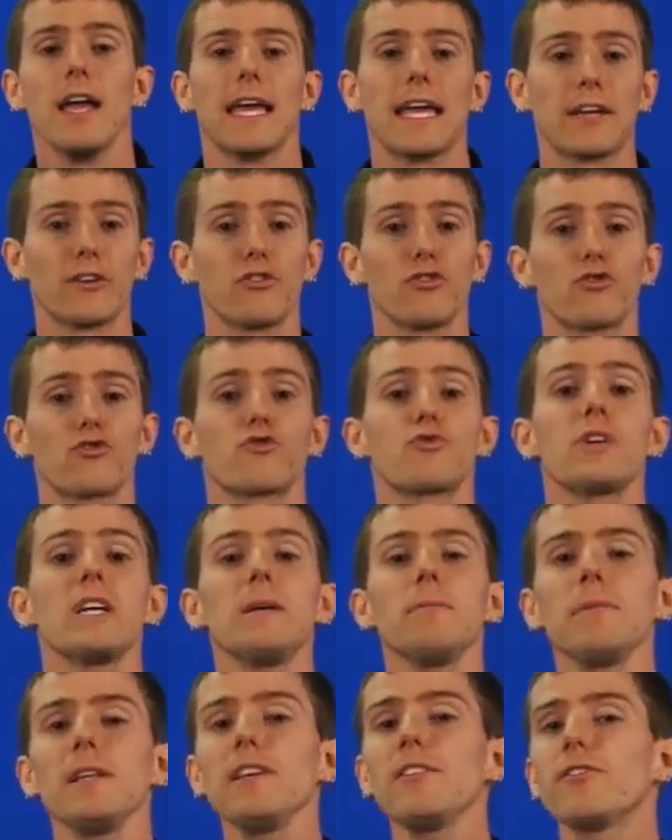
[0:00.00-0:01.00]

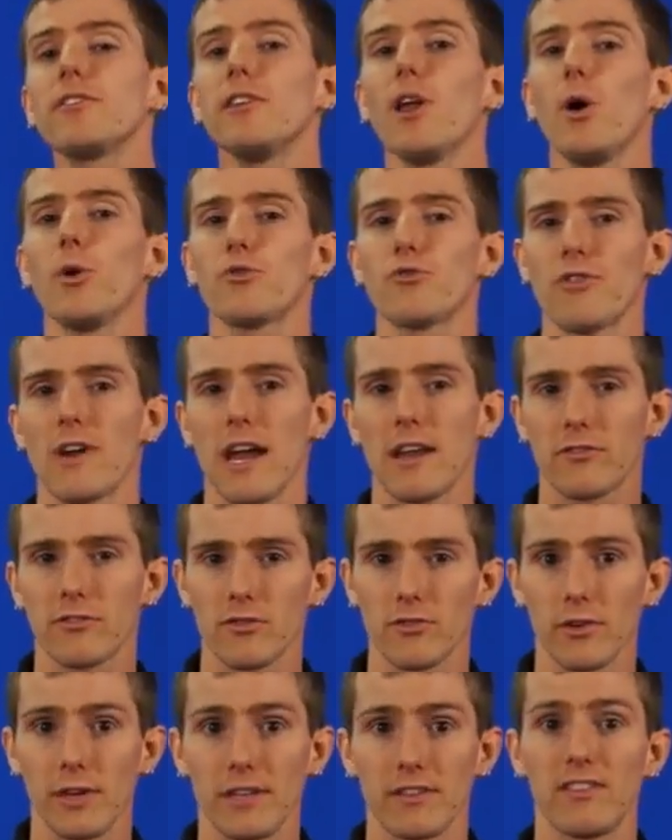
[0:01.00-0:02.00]
Extremely slow
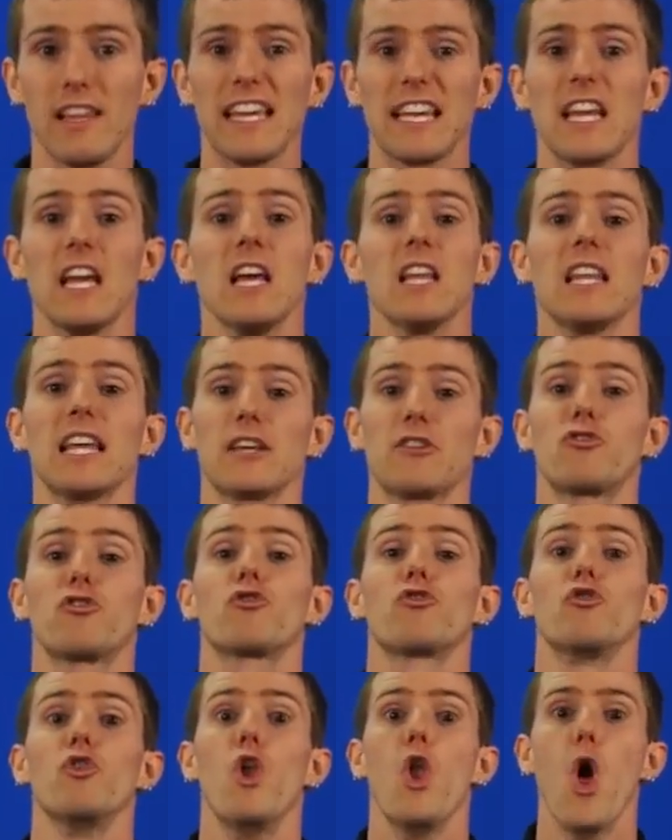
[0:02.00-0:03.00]
transfer rates, like
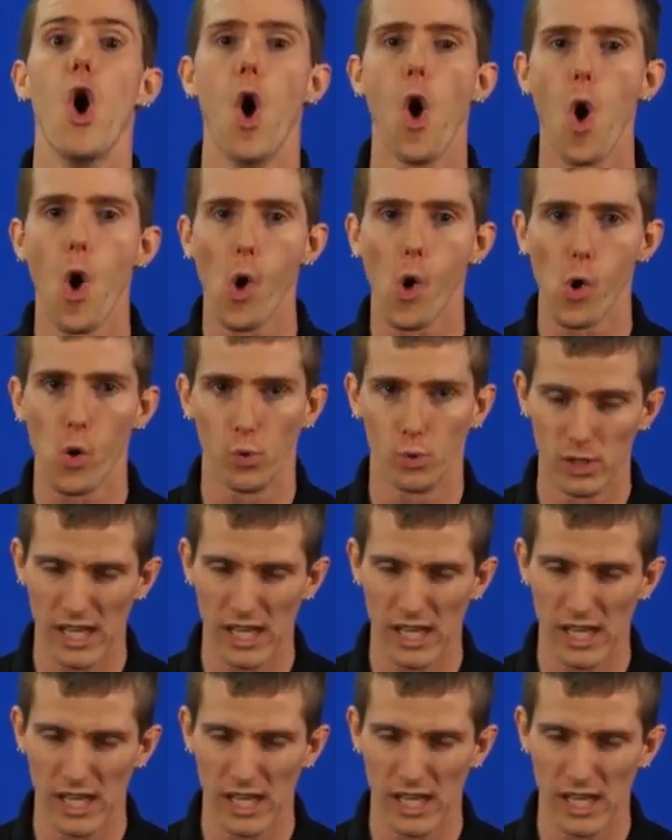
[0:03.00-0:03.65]
slow,